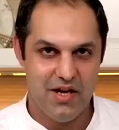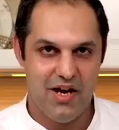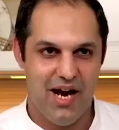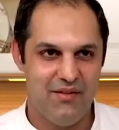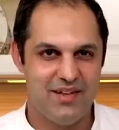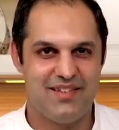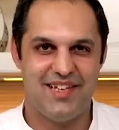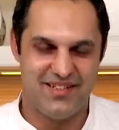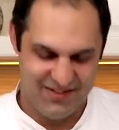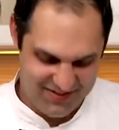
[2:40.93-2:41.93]
I have this
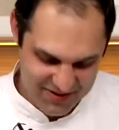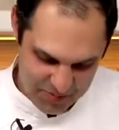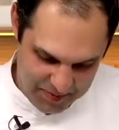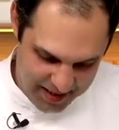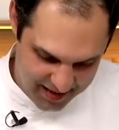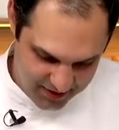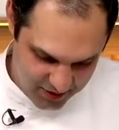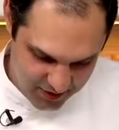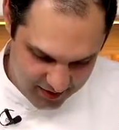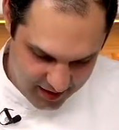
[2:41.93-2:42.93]
stainless steel pan
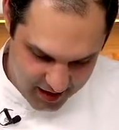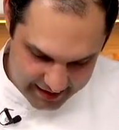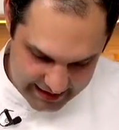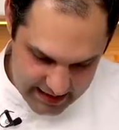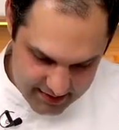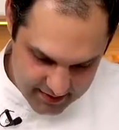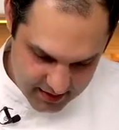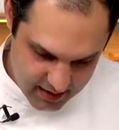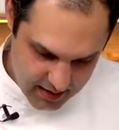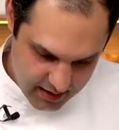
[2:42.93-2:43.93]
on high heat,
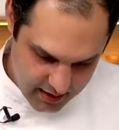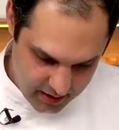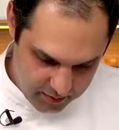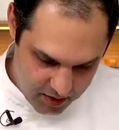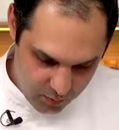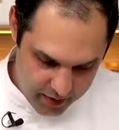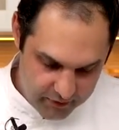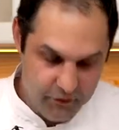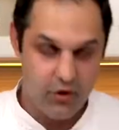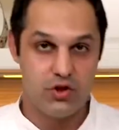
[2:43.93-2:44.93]
and I'm gonna wait
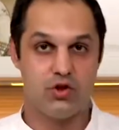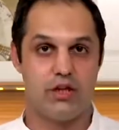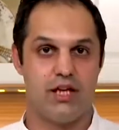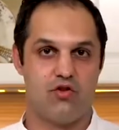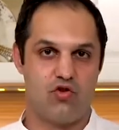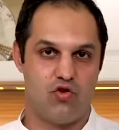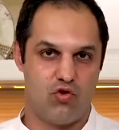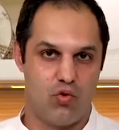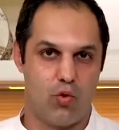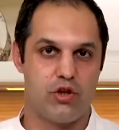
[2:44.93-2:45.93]
for it to get
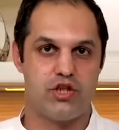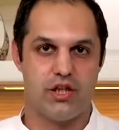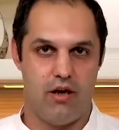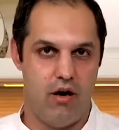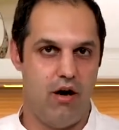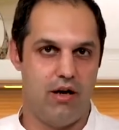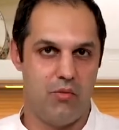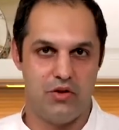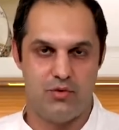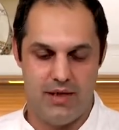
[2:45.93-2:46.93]
scorching hot. I
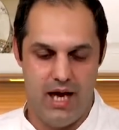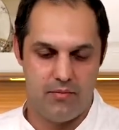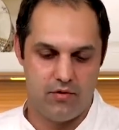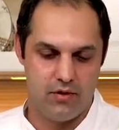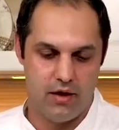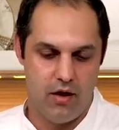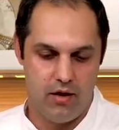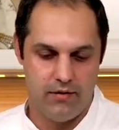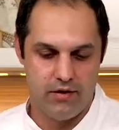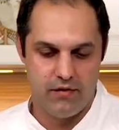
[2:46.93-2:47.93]
want it to be absolutely hot.
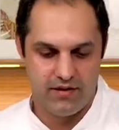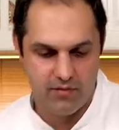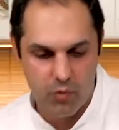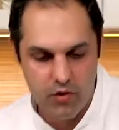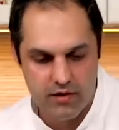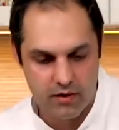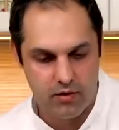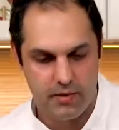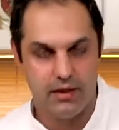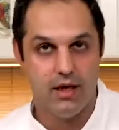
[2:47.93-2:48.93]
Even if it smokes a little
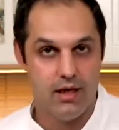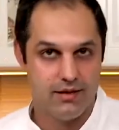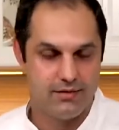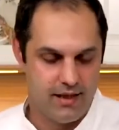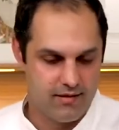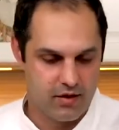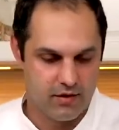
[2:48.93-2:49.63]
bit, that's a good